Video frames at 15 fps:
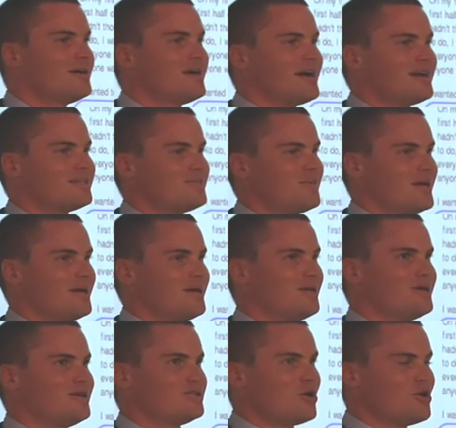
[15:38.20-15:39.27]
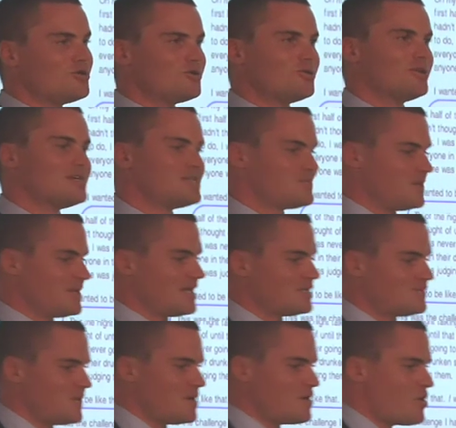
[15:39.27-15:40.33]
And it's been, don't do this, but
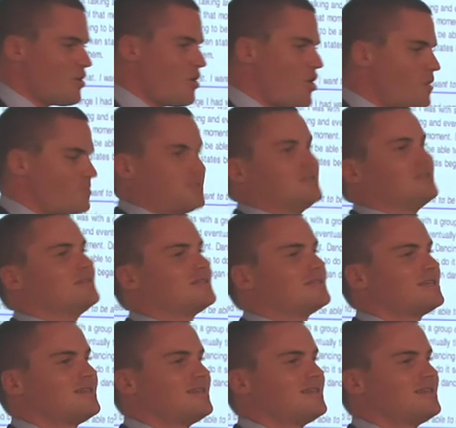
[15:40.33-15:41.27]
there's been no options.